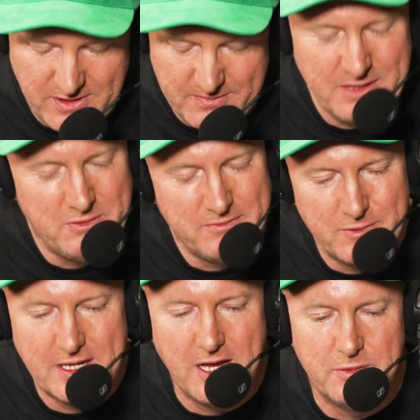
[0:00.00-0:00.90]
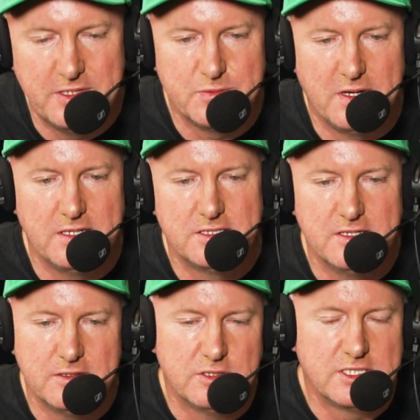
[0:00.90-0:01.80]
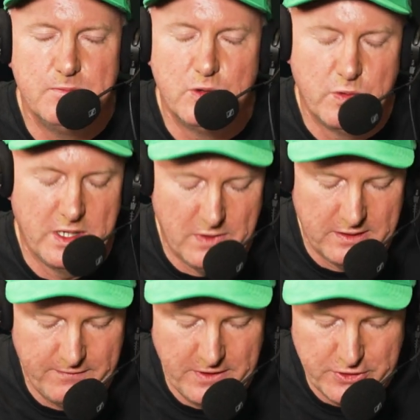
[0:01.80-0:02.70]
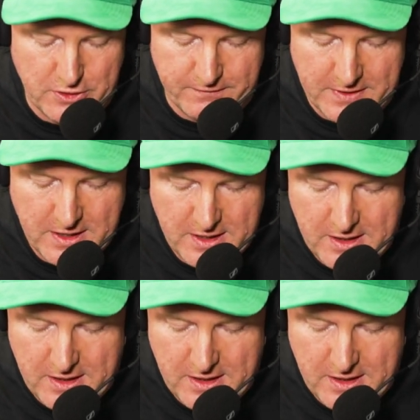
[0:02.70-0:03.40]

I mean, we're, we're going with this one. It's a, a simple, quick one to finish off. Mm-hmm.